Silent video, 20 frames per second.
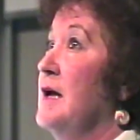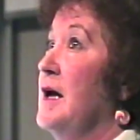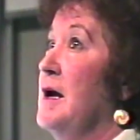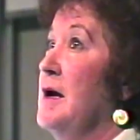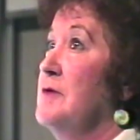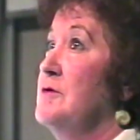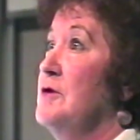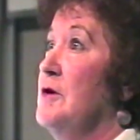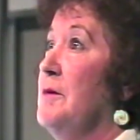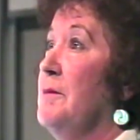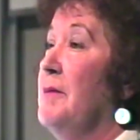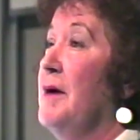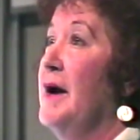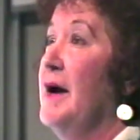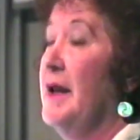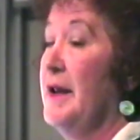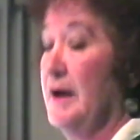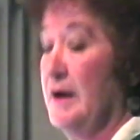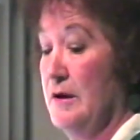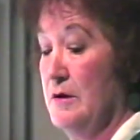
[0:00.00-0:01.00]
in our top
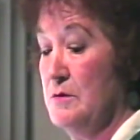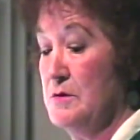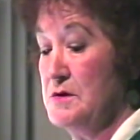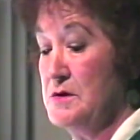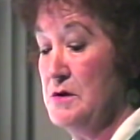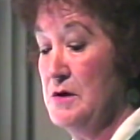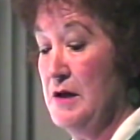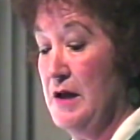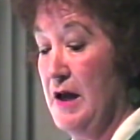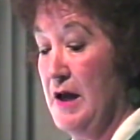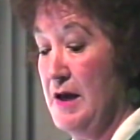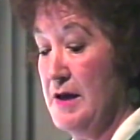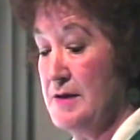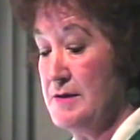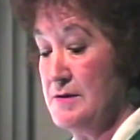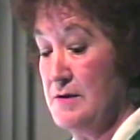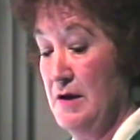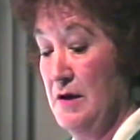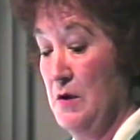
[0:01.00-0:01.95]
paddock, and it was early hours